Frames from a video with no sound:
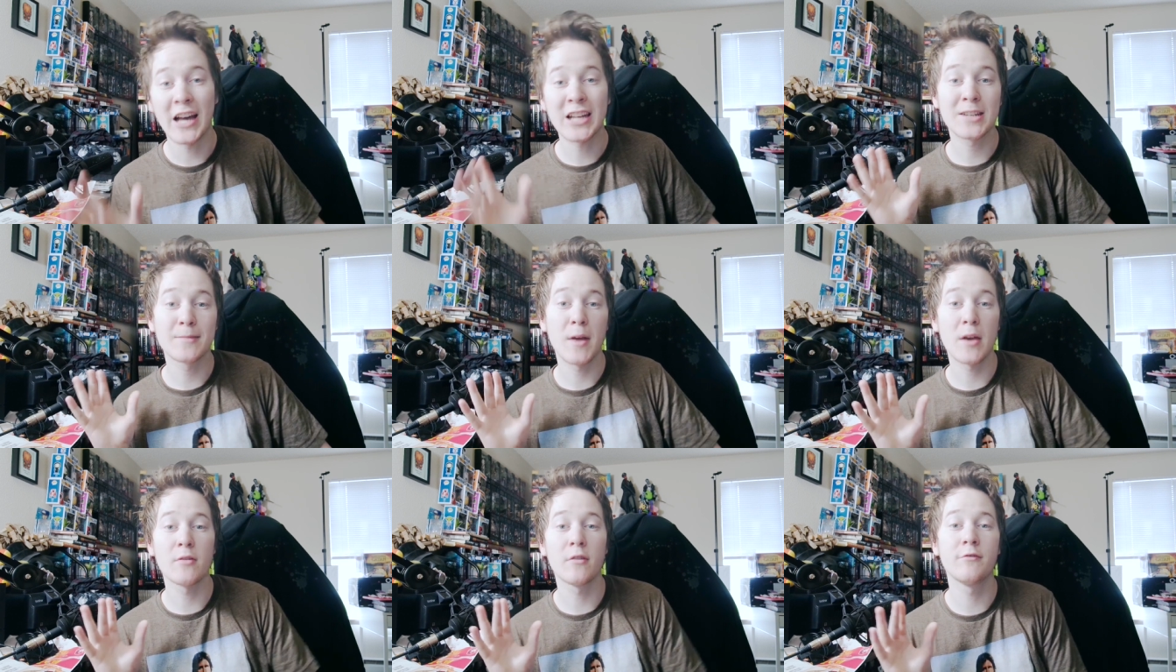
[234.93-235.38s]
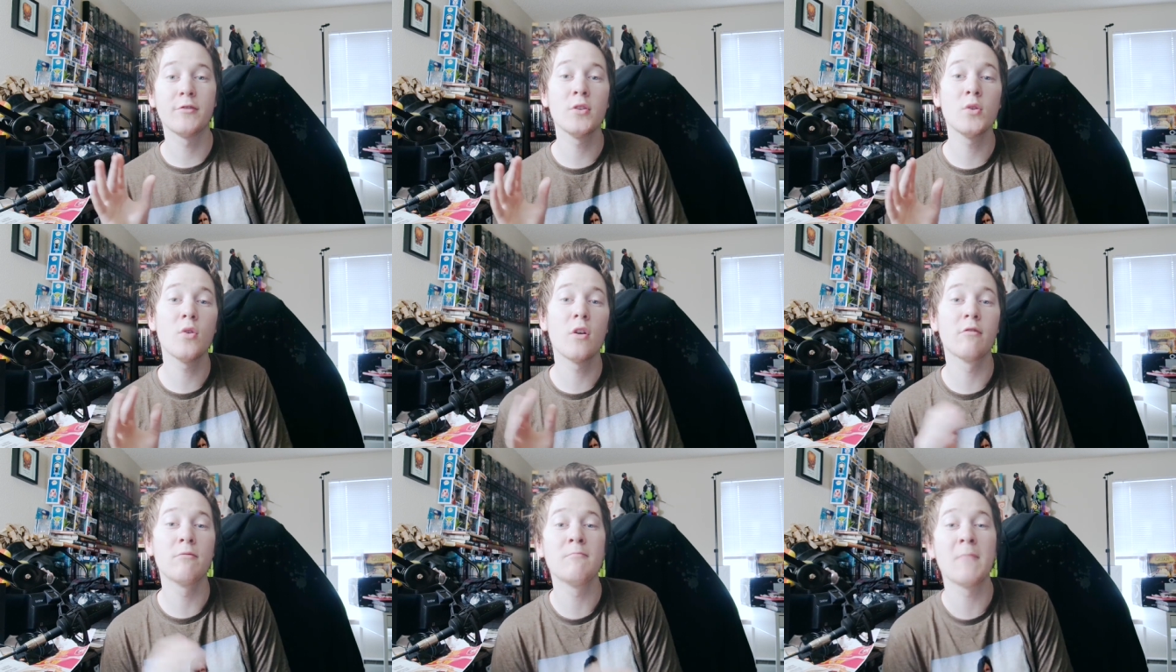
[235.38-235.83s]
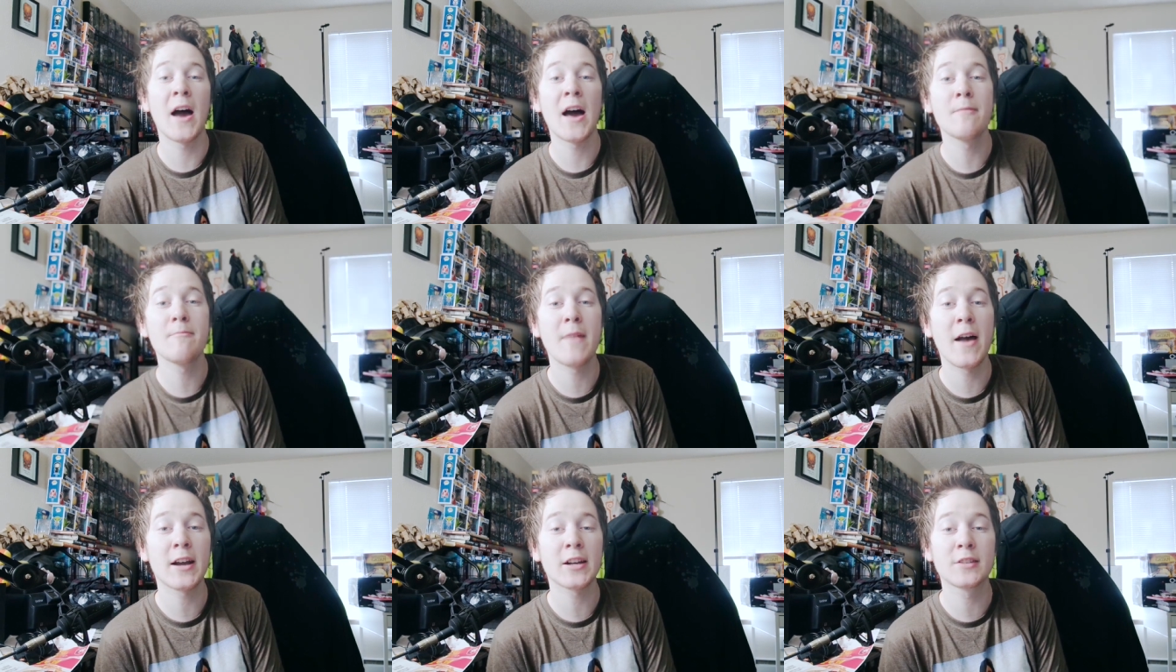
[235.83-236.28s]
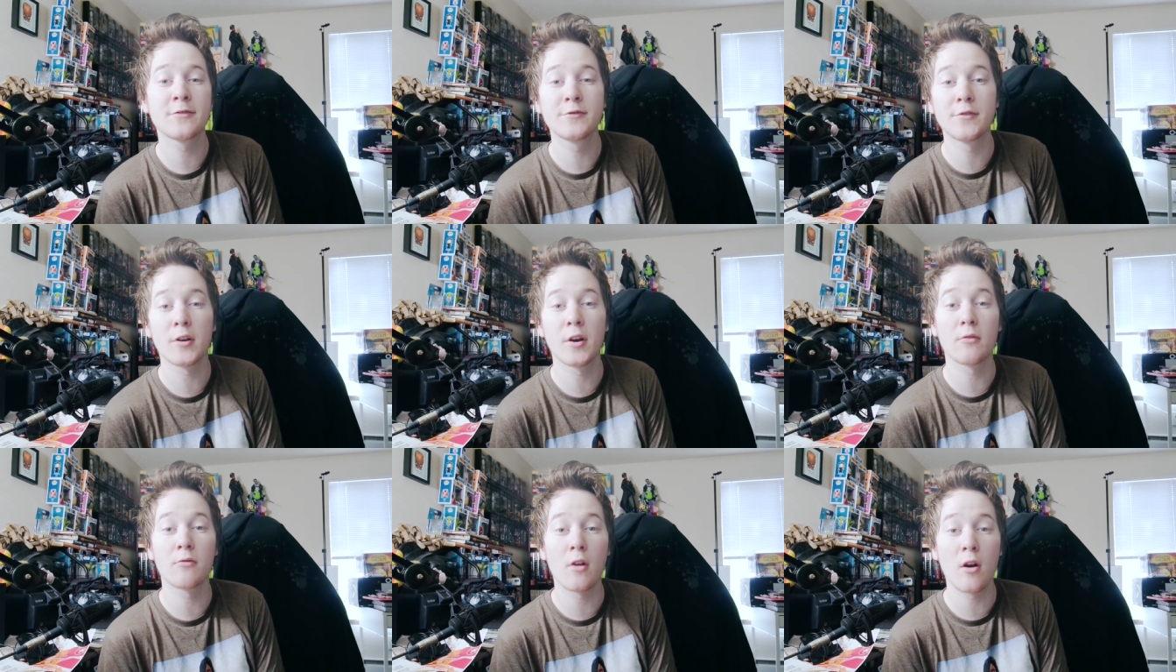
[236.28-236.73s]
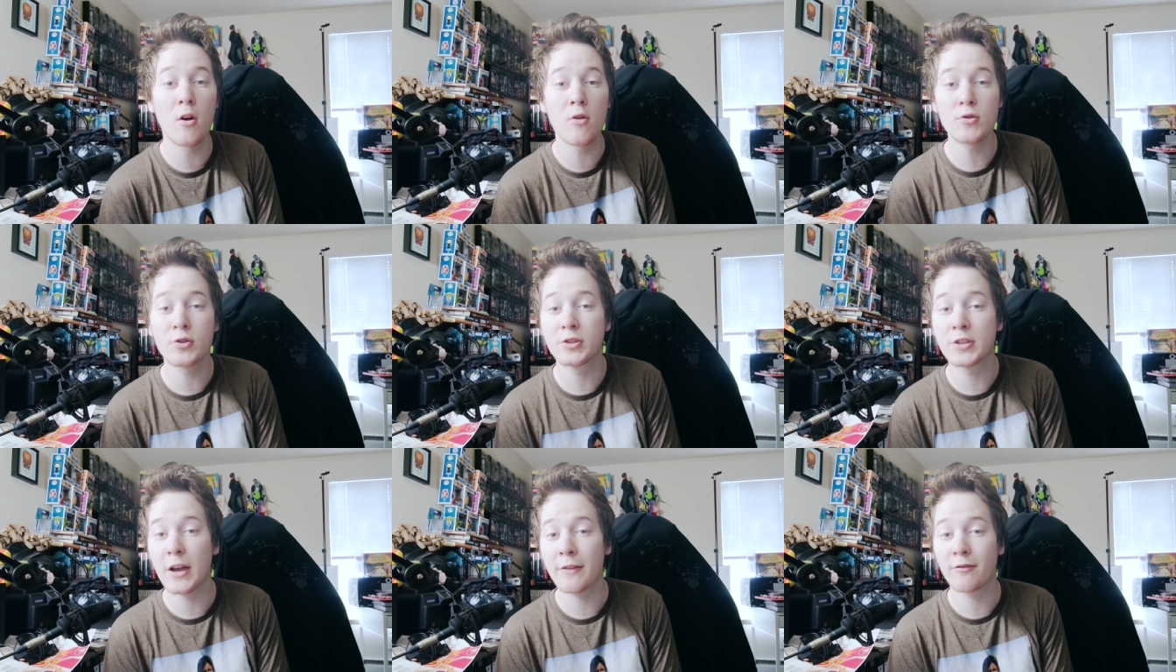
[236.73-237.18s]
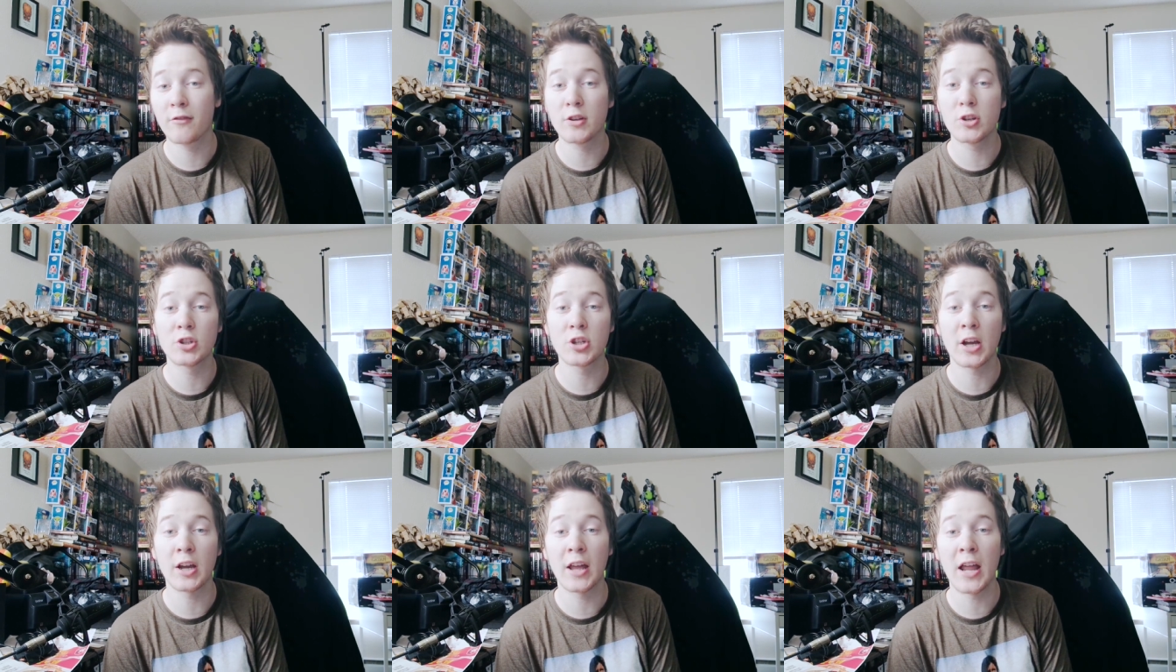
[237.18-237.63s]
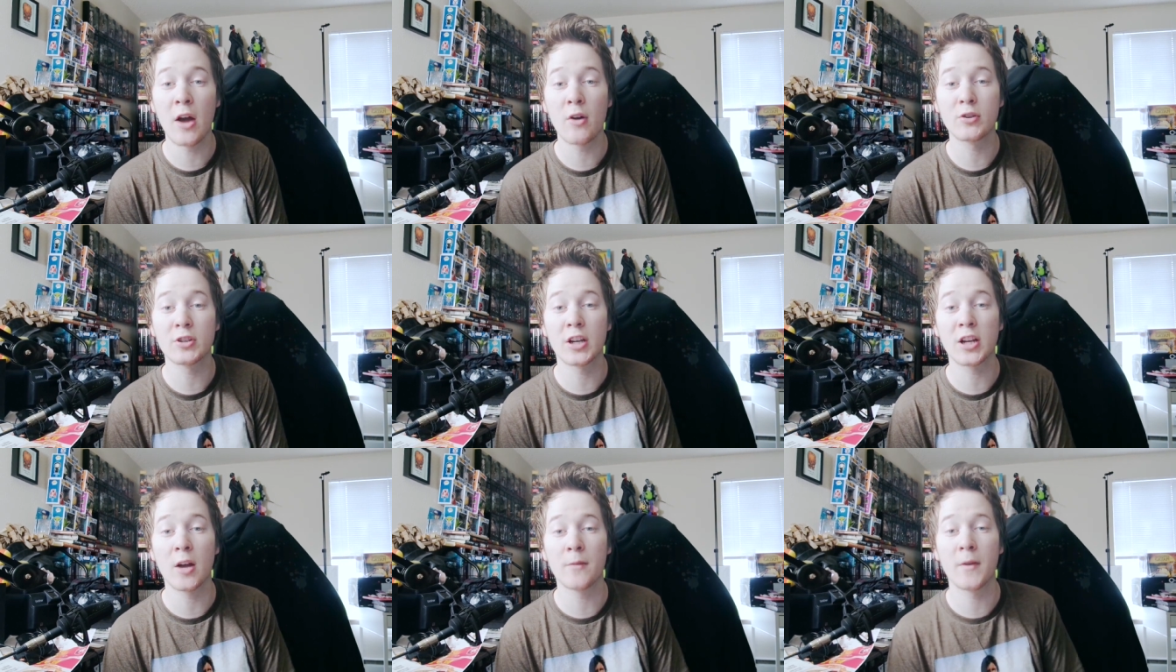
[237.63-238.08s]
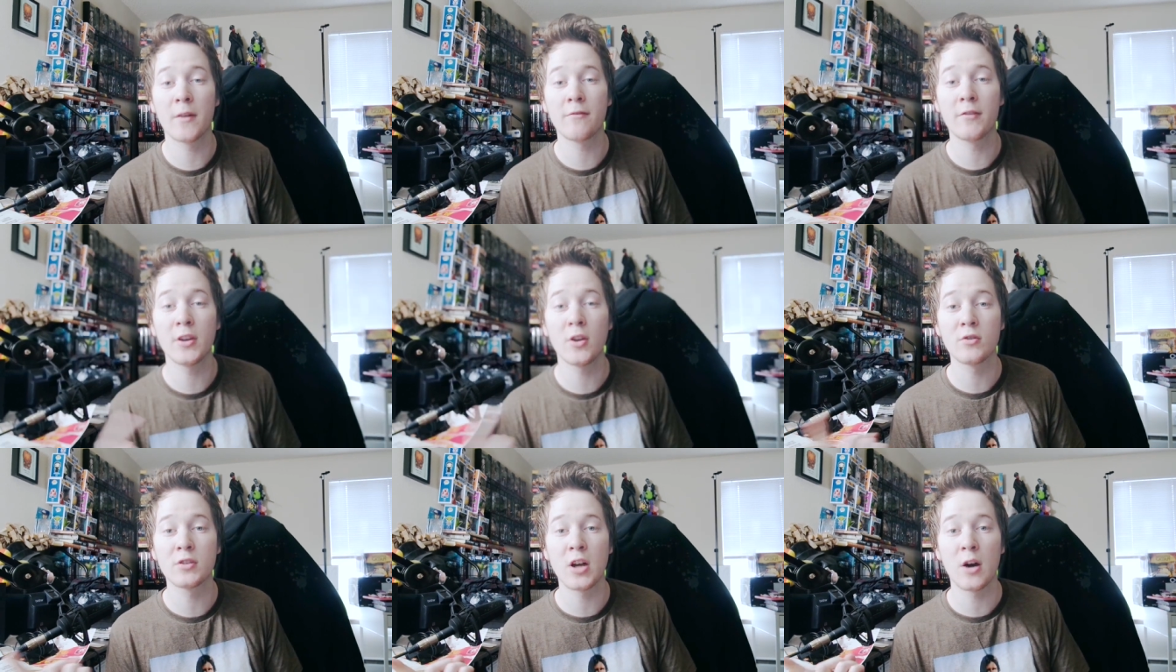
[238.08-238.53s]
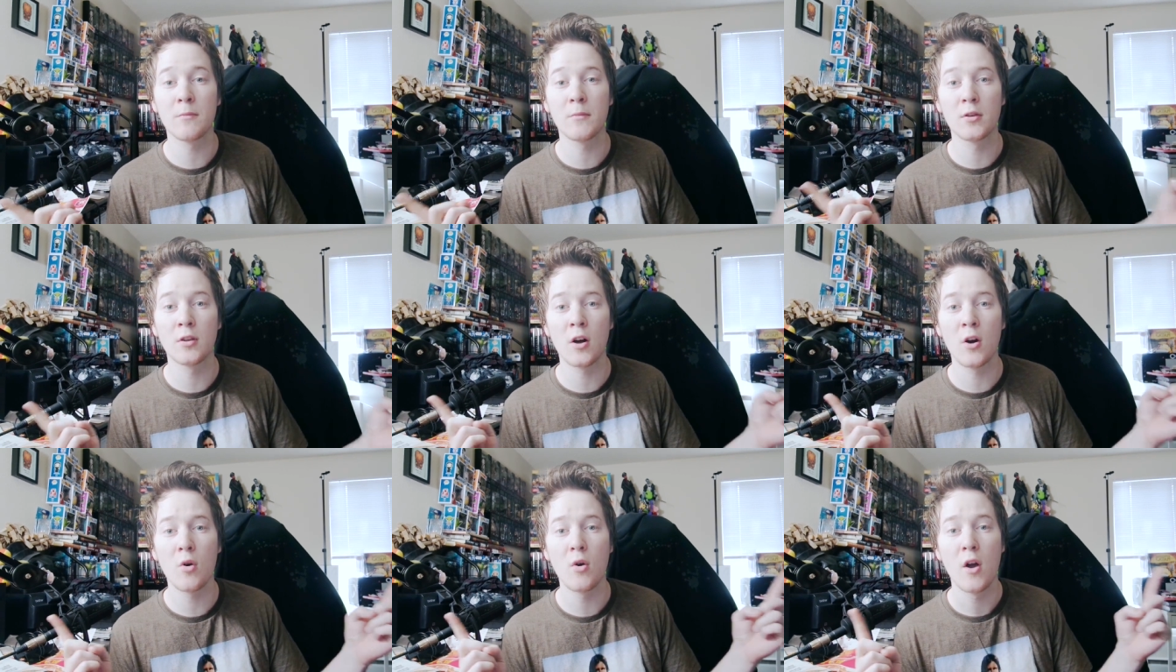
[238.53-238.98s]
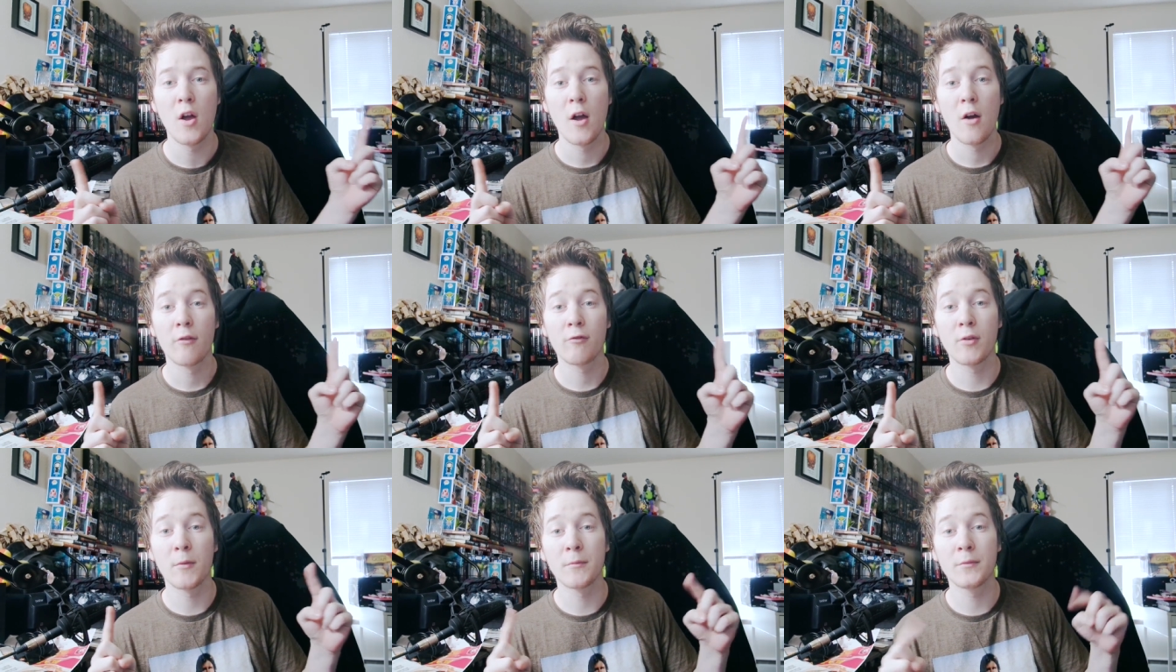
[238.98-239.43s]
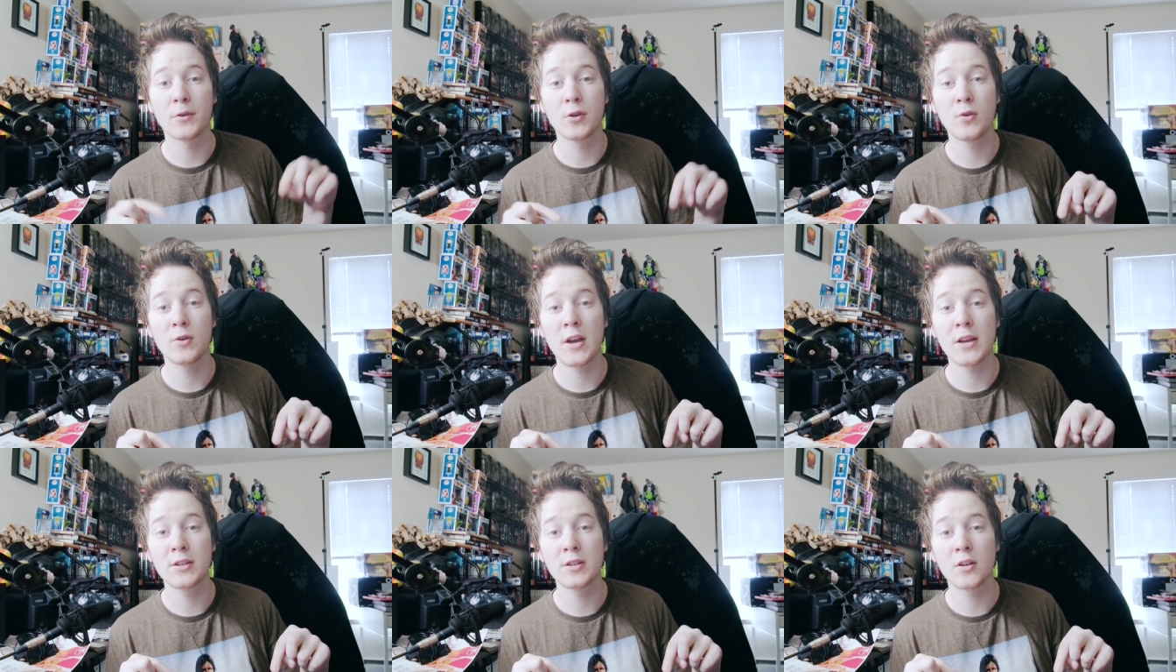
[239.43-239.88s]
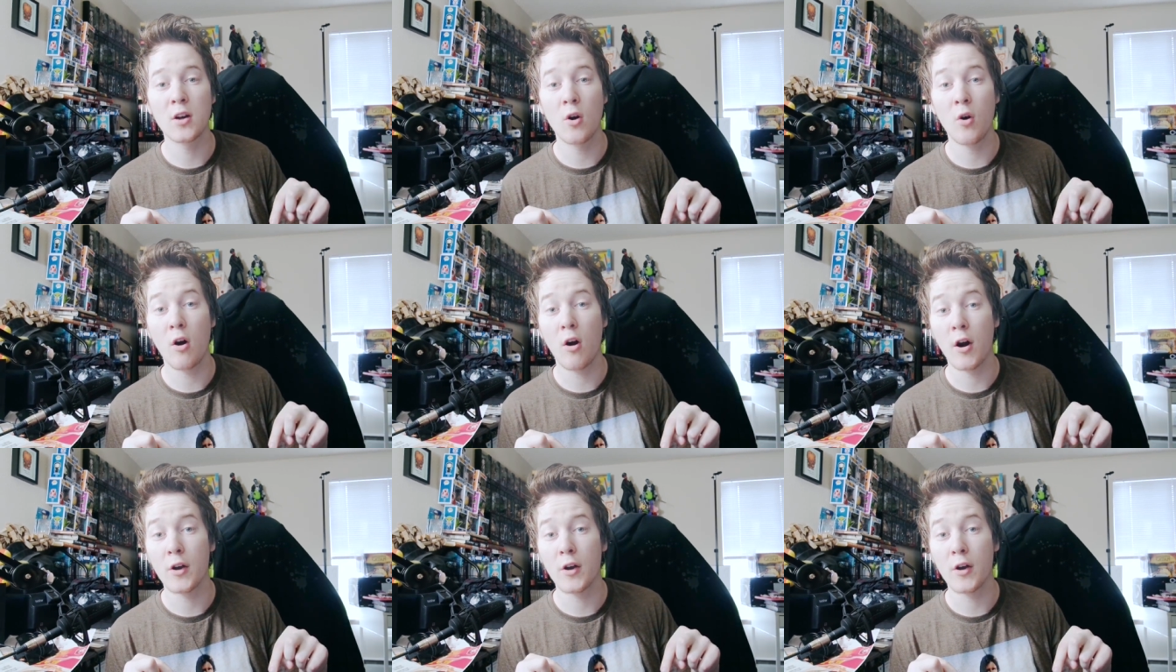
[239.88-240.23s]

That's my review of Mad Max Fury Road. Definitely check out, and check out my video down below from two days ago